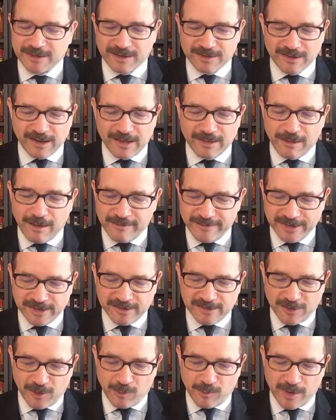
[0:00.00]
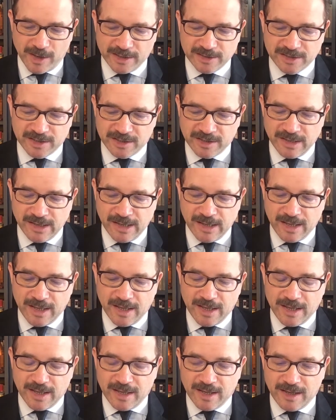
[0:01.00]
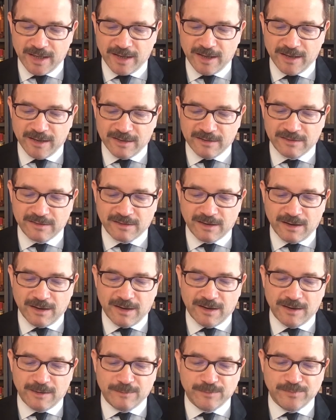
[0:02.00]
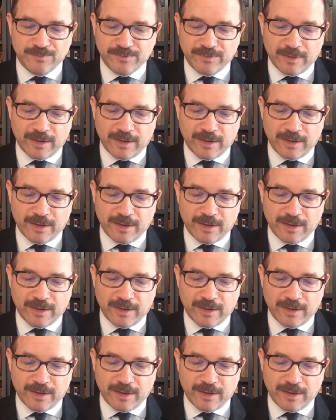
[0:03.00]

because I love it so much is um,